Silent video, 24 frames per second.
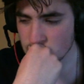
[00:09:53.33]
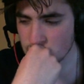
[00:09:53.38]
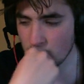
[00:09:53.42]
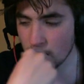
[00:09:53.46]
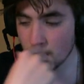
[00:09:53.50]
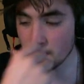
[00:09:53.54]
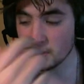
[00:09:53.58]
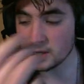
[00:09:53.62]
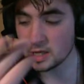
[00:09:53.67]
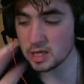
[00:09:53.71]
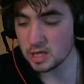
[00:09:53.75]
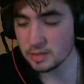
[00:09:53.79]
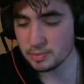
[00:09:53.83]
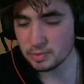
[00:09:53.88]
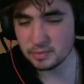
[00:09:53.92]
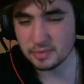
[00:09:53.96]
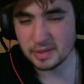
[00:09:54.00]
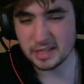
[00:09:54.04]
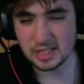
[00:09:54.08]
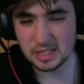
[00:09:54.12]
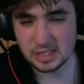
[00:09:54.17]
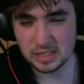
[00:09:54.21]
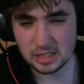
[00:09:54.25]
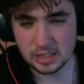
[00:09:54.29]
I'm gonna keep them
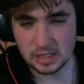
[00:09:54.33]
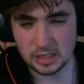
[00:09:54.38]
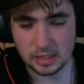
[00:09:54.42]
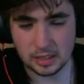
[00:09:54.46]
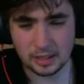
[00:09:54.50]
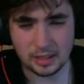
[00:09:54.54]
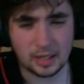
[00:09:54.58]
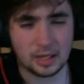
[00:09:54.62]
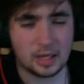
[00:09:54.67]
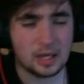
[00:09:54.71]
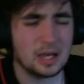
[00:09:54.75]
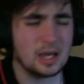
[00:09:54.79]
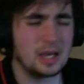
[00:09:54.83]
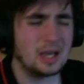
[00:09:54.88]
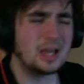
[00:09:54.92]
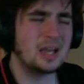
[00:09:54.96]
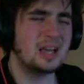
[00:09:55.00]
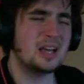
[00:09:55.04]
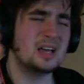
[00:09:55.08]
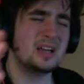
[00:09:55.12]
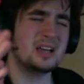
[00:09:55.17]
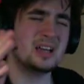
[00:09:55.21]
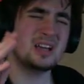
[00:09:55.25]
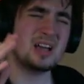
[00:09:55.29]
at C.
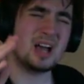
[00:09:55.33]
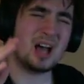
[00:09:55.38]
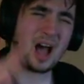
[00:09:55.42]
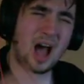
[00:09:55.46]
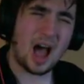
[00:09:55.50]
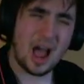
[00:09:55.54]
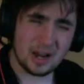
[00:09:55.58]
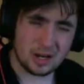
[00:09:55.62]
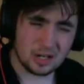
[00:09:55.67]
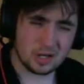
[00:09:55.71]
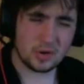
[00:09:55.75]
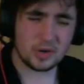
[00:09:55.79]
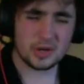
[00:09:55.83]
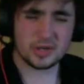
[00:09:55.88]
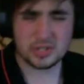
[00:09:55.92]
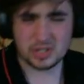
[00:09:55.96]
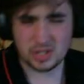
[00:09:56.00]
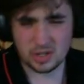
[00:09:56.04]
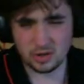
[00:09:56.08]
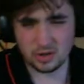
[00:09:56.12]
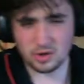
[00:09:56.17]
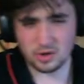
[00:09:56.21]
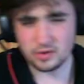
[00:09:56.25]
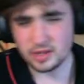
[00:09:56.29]
I know I
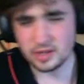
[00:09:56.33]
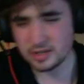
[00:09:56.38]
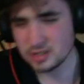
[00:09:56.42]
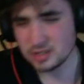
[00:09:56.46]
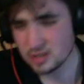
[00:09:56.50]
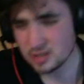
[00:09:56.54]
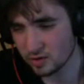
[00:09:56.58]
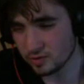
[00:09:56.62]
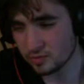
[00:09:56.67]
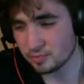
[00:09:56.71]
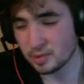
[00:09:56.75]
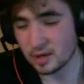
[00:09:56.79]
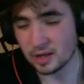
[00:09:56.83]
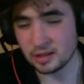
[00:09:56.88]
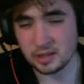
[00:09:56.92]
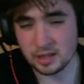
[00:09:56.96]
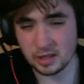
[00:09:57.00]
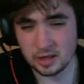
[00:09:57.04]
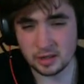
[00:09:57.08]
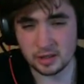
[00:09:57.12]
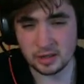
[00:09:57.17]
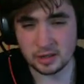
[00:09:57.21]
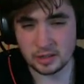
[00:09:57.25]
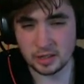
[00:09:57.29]
said all that stuff, but at
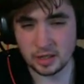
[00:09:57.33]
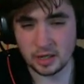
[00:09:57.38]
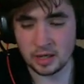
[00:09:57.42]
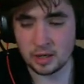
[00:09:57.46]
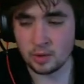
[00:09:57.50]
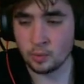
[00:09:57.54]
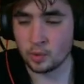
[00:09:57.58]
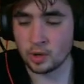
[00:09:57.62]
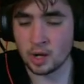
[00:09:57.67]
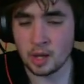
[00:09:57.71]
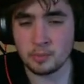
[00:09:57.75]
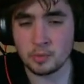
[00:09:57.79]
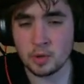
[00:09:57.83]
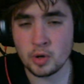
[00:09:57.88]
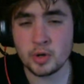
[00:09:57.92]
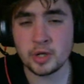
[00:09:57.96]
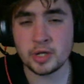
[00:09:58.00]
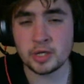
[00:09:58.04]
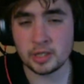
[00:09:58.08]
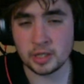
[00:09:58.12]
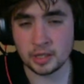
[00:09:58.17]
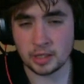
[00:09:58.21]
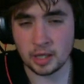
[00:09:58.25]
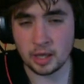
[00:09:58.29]
the end of the day, when I'm
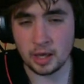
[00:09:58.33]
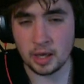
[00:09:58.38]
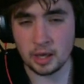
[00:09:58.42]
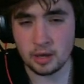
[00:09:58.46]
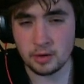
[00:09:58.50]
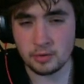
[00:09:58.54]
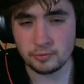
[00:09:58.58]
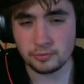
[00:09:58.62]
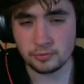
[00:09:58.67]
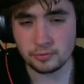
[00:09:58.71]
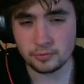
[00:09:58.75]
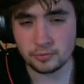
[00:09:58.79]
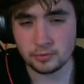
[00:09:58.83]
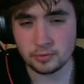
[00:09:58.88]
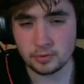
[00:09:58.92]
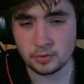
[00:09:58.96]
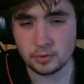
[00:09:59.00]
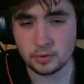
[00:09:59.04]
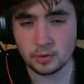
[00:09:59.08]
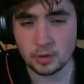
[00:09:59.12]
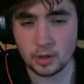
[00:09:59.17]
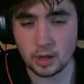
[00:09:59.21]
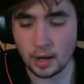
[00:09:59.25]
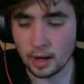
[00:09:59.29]
going in the cave,
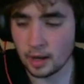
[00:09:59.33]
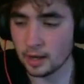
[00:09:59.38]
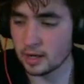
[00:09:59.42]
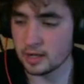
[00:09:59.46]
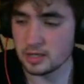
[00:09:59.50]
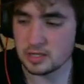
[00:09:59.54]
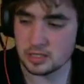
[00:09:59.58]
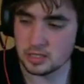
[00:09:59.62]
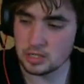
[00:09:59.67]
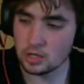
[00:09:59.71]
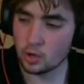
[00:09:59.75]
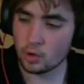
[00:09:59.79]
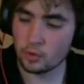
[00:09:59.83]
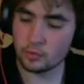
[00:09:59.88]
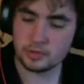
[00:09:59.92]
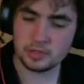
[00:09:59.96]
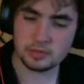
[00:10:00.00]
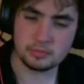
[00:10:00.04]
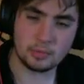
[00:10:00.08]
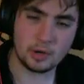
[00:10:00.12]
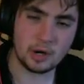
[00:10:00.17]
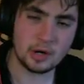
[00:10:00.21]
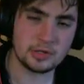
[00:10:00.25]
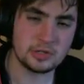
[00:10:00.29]
and I see all
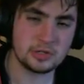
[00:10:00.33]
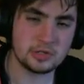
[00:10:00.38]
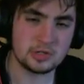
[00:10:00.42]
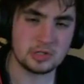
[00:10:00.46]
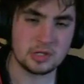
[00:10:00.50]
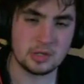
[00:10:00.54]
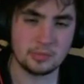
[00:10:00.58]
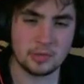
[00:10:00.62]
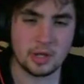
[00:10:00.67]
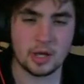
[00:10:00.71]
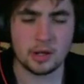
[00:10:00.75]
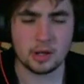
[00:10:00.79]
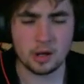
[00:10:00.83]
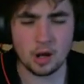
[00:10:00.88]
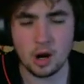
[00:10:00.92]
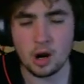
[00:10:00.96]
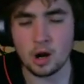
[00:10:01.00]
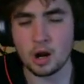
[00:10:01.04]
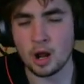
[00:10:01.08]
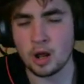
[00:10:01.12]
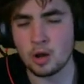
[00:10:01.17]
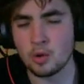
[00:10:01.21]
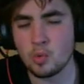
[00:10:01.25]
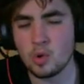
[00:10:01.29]
these monsters. I'm like, all
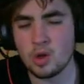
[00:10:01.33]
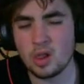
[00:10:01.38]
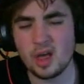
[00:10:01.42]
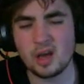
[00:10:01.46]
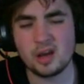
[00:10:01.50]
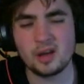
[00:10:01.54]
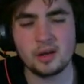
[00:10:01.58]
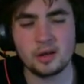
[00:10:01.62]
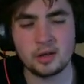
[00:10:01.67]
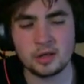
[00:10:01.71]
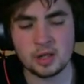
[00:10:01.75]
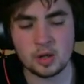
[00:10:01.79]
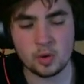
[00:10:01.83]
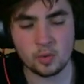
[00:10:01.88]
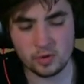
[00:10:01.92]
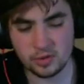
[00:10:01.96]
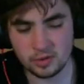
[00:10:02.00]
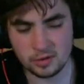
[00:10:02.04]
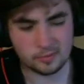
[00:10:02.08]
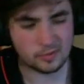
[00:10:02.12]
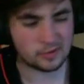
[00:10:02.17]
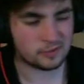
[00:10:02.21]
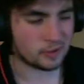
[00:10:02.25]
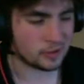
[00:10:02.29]
right, well, I can deal
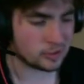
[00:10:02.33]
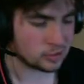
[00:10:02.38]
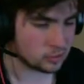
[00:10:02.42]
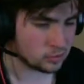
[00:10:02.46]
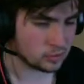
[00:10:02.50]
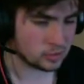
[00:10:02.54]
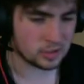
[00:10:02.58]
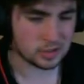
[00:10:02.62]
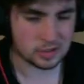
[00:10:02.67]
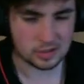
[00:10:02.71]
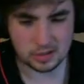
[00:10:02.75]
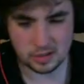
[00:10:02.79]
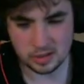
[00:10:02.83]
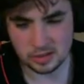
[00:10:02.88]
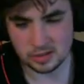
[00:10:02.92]
with them if I do this,